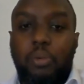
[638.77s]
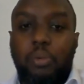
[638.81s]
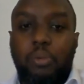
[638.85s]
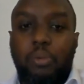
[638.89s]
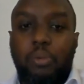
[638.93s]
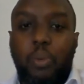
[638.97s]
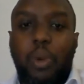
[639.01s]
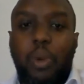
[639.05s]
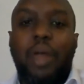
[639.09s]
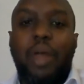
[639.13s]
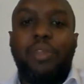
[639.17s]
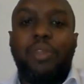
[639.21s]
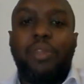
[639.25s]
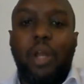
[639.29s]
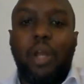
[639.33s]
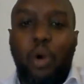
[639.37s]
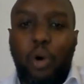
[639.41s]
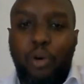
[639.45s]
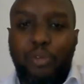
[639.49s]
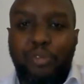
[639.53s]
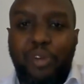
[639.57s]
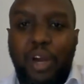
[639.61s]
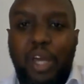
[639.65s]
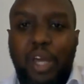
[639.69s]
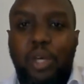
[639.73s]
where they'll
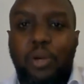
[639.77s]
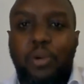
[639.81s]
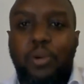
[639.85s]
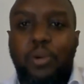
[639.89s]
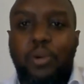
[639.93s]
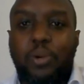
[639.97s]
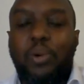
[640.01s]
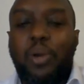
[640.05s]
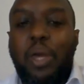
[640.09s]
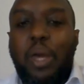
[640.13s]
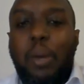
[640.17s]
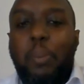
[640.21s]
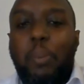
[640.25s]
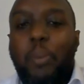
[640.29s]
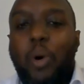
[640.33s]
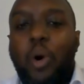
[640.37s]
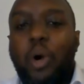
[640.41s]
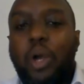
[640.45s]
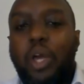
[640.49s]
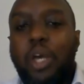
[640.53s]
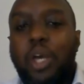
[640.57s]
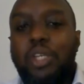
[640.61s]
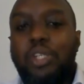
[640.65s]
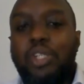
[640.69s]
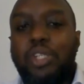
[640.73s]
offer you a
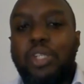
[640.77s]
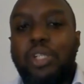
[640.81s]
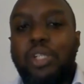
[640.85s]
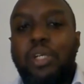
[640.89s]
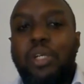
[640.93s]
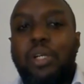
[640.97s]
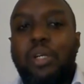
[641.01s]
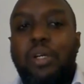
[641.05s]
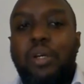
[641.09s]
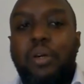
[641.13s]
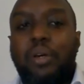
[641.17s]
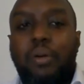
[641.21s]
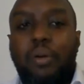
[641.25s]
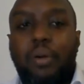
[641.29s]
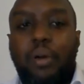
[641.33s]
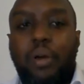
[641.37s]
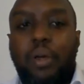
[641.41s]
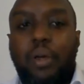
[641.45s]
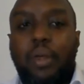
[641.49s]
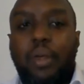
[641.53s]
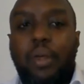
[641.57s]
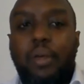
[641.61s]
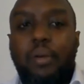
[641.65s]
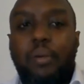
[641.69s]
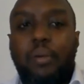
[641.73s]
mortgage,
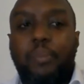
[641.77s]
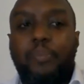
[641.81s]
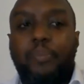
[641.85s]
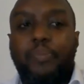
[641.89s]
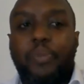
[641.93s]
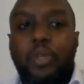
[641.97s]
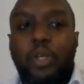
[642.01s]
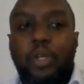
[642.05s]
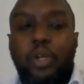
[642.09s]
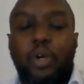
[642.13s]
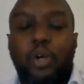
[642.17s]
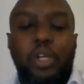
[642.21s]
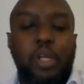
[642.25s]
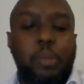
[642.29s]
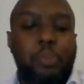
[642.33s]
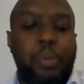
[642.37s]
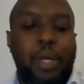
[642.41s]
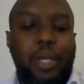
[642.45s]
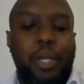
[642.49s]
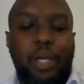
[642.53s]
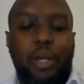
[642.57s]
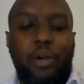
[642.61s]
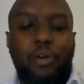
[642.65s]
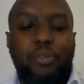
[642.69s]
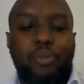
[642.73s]

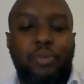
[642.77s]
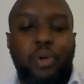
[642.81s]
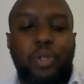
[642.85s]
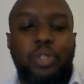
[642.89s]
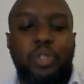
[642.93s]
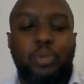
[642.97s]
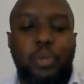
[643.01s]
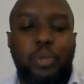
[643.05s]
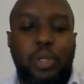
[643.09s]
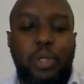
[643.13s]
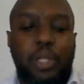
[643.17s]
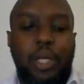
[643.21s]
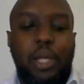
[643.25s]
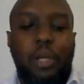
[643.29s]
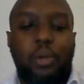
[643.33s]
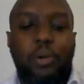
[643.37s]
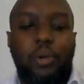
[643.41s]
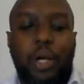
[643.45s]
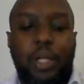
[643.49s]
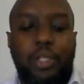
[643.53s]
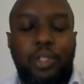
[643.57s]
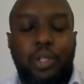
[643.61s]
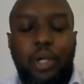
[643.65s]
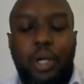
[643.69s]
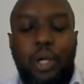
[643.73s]
depending, of course, when they look
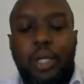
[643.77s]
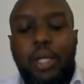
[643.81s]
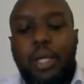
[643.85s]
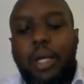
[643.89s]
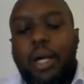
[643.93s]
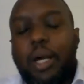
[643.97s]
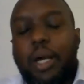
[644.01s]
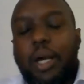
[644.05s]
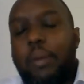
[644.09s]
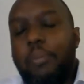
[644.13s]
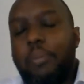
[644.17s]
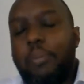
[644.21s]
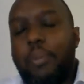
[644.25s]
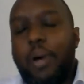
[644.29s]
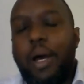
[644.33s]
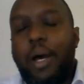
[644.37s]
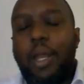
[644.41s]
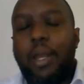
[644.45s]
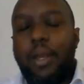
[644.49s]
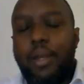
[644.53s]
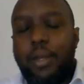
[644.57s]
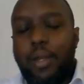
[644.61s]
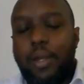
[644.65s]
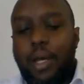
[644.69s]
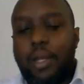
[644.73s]
at your income
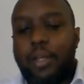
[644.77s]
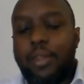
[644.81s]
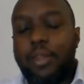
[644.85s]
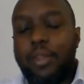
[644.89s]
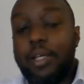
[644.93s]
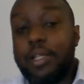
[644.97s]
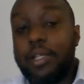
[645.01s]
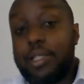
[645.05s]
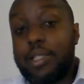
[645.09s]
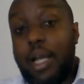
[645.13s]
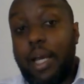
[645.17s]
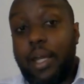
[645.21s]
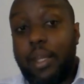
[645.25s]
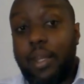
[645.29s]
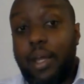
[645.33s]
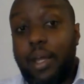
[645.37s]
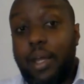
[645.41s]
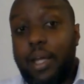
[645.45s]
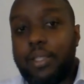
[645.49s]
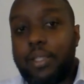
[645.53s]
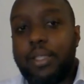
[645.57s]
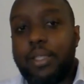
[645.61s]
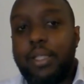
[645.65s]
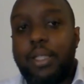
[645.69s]
and things like that.